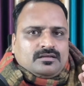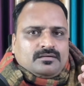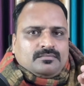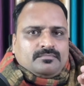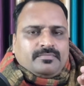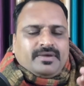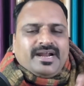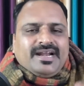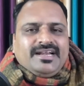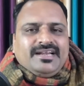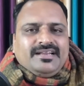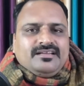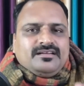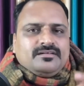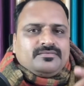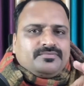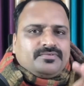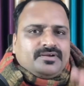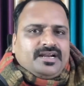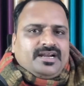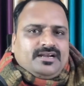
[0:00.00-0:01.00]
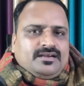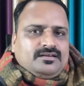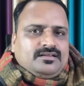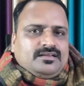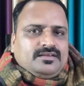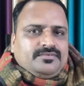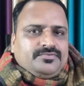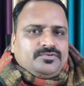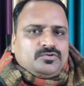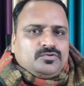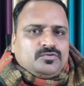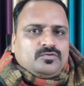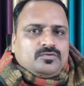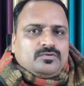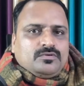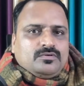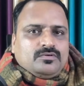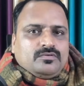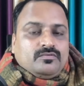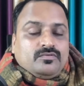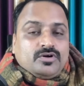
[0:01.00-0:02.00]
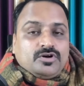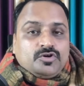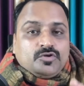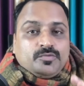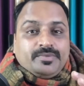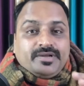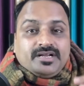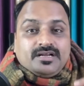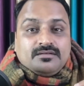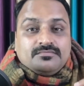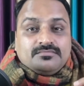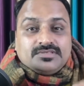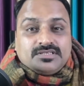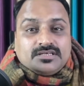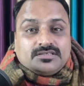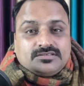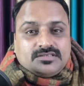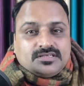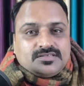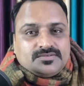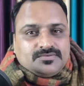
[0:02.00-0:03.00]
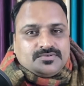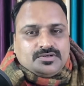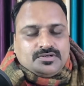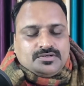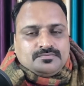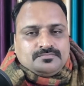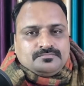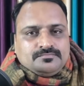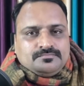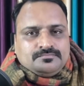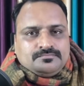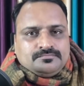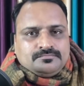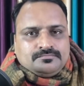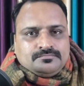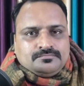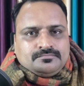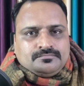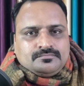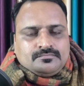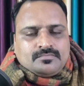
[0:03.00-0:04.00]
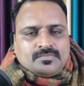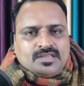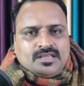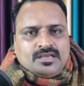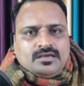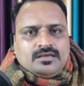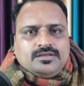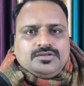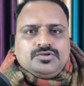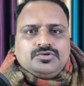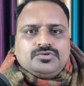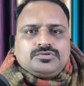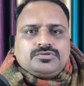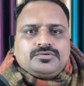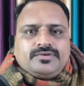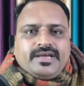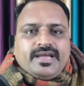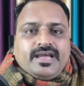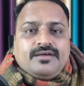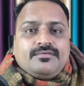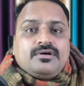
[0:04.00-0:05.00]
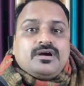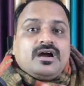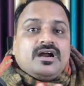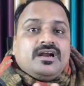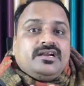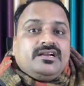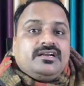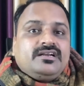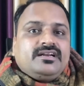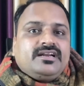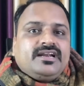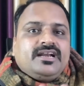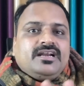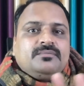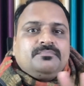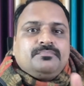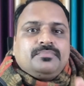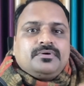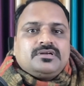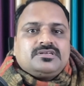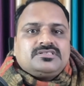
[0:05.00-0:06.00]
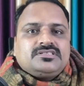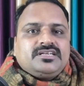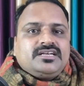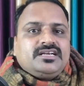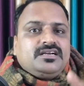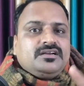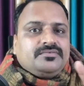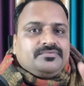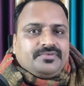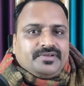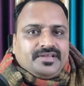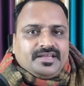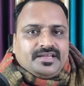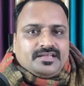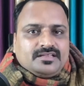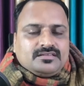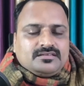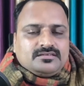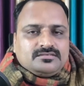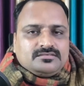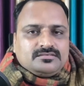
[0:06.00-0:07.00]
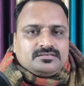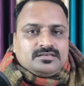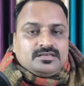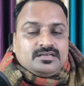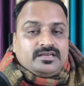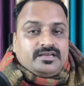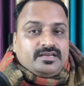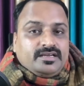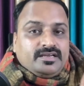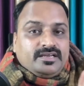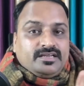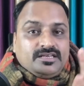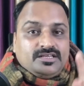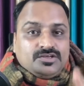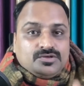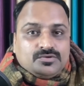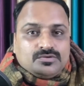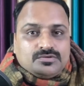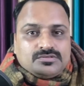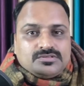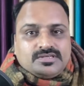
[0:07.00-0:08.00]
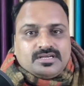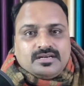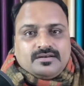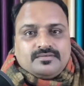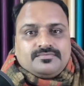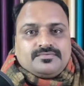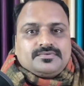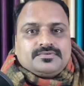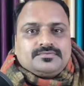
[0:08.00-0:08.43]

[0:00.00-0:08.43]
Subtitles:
My dear friend, if you want to become successful, you should have 100% faith in yourself.